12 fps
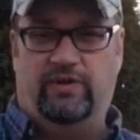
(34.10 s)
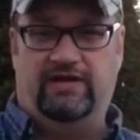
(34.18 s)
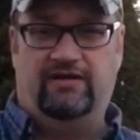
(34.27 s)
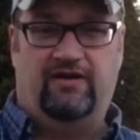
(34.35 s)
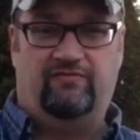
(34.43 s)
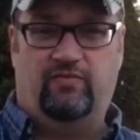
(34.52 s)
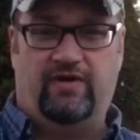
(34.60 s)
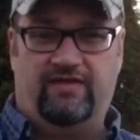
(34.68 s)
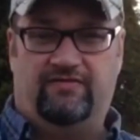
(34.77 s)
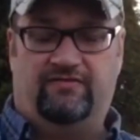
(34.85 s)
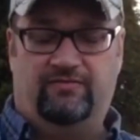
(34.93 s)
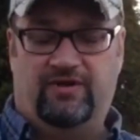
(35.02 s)
weaned off
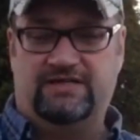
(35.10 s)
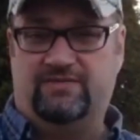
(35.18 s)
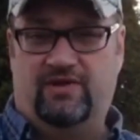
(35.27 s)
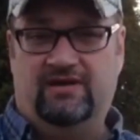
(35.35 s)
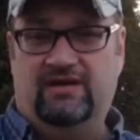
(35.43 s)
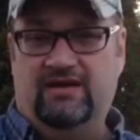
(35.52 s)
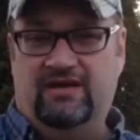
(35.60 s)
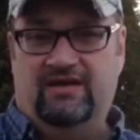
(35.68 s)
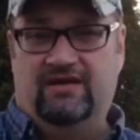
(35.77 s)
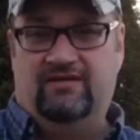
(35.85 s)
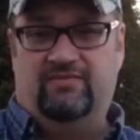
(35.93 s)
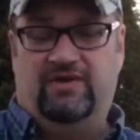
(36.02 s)
breath, breast milk,
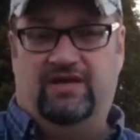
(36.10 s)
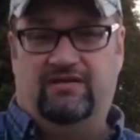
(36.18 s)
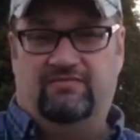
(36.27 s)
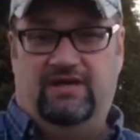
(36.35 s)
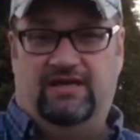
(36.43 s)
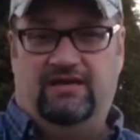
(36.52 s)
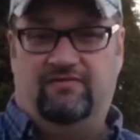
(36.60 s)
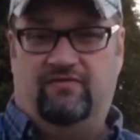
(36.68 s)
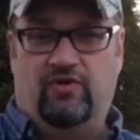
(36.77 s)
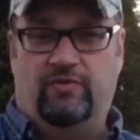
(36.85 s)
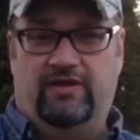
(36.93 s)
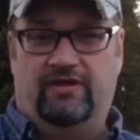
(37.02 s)
been making
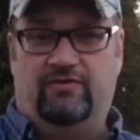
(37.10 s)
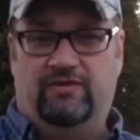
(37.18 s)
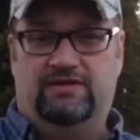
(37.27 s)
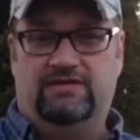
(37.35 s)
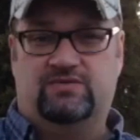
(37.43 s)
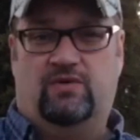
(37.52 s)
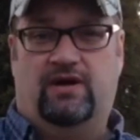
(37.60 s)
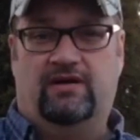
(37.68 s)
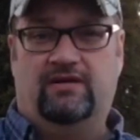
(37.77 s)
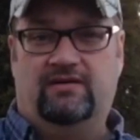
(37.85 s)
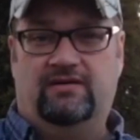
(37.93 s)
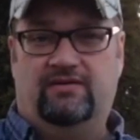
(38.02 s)
formula with this
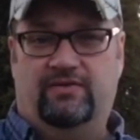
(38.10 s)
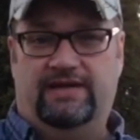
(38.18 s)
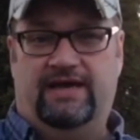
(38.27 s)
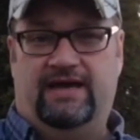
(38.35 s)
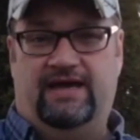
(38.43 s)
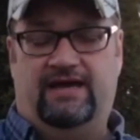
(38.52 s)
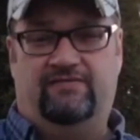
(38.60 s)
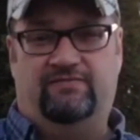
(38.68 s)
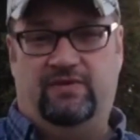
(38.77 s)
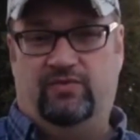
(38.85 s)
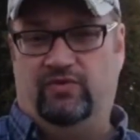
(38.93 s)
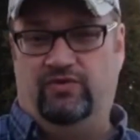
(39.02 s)
water. We have
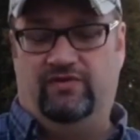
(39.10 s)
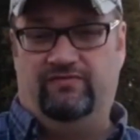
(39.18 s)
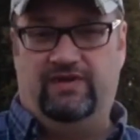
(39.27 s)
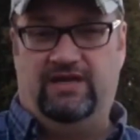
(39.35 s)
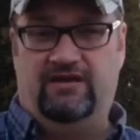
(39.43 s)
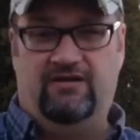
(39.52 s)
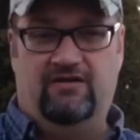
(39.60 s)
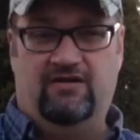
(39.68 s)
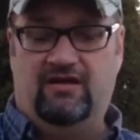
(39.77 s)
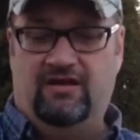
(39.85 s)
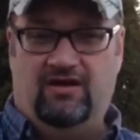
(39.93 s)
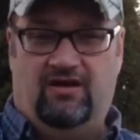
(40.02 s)
people who have been
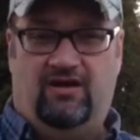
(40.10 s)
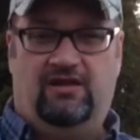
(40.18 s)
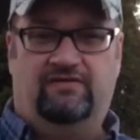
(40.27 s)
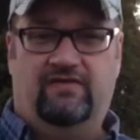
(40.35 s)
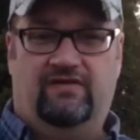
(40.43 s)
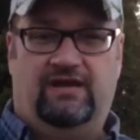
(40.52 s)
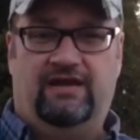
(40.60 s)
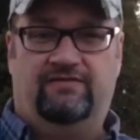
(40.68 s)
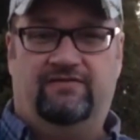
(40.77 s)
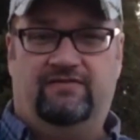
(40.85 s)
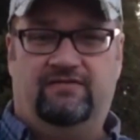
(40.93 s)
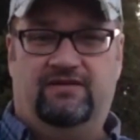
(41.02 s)
here all of their
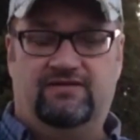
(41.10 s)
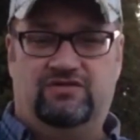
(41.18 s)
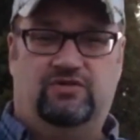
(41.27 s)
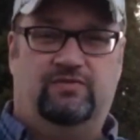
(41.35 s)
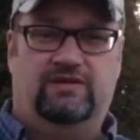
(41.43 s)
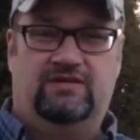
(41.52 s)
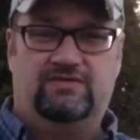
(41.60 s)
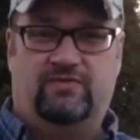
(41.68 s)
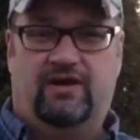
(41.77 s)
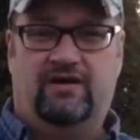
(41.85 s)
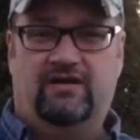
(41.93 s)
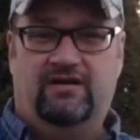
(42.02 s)
life consuming this
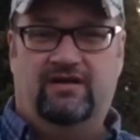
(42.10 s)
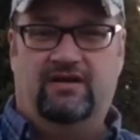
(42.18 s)
water.